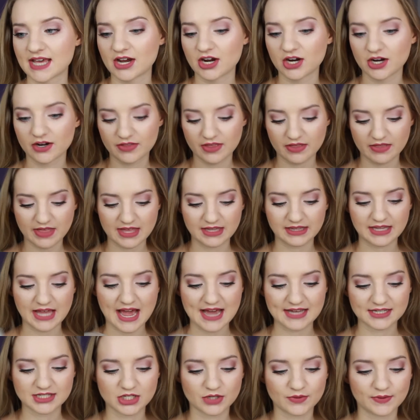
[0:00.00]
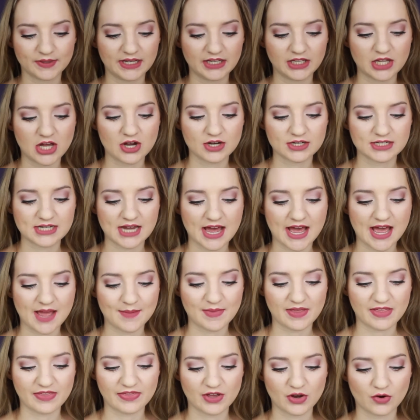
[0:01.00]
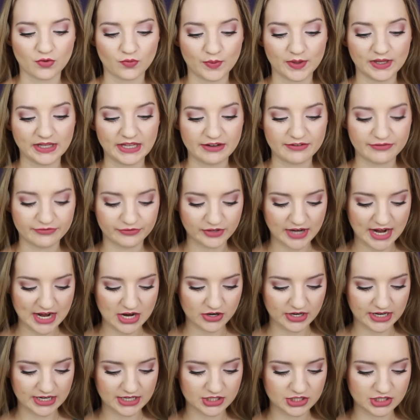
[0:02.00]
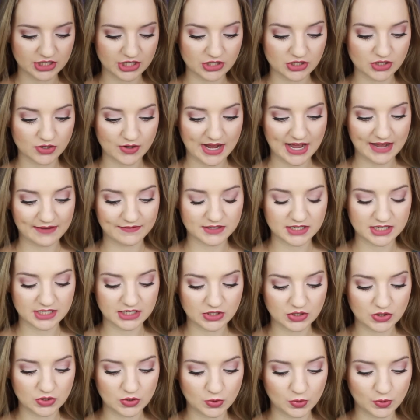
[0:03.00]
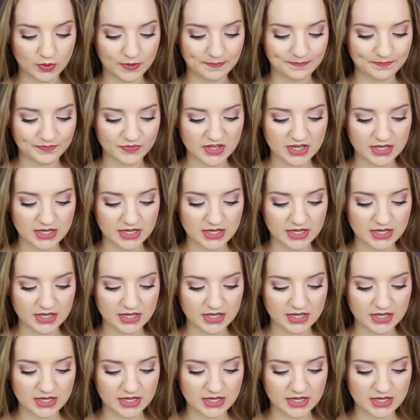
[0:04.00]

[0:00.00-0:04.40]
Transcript: I heard that they last a really long time and that they're really fragrant, so you don't have to